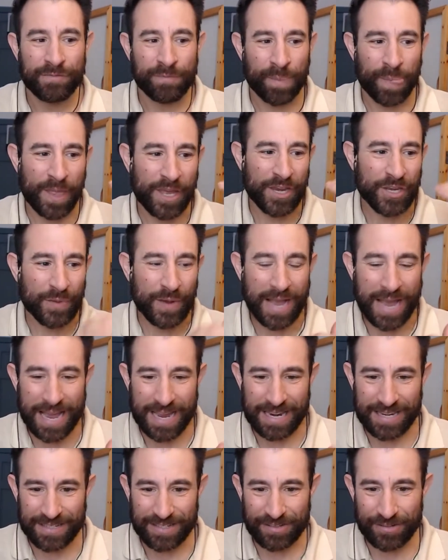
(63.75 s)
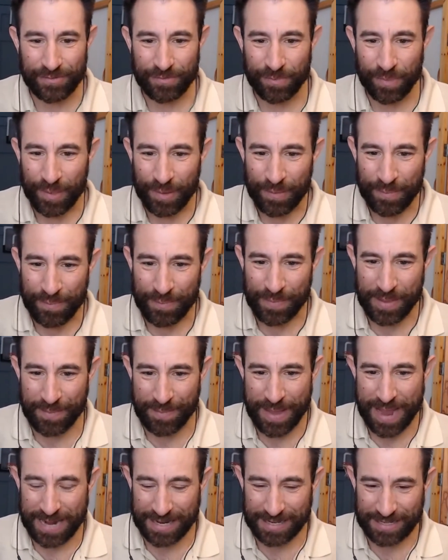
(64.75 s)
I I had to get
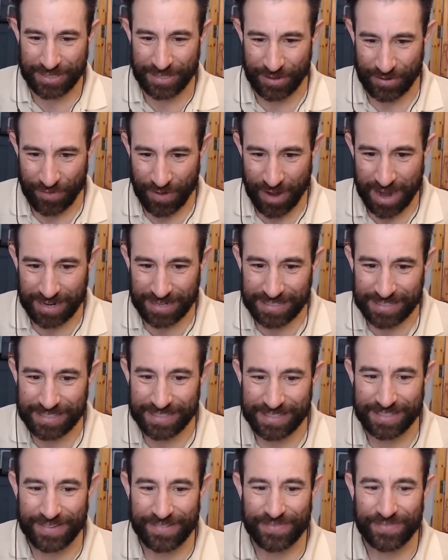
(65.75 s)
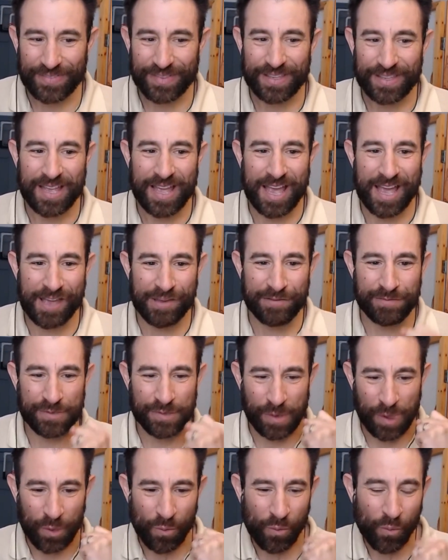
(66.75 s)
back to the grind and
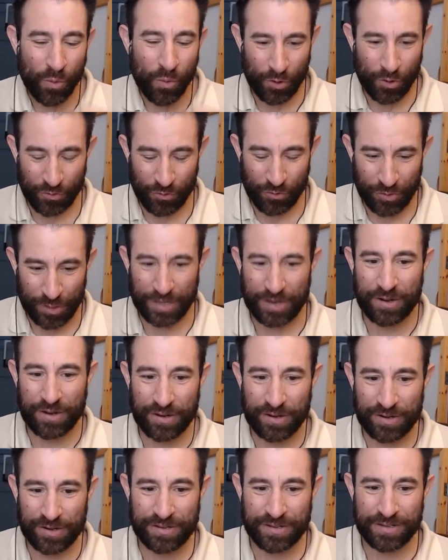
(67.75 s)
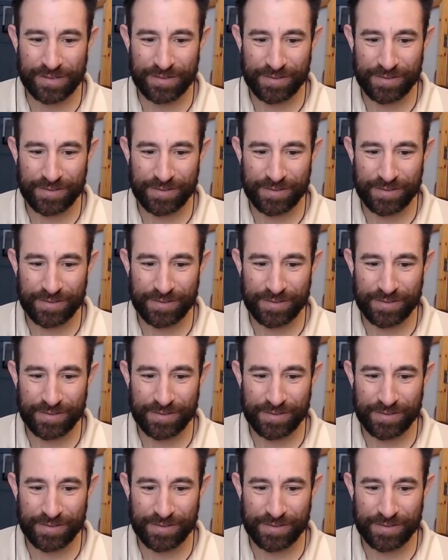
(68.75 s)
work really hard.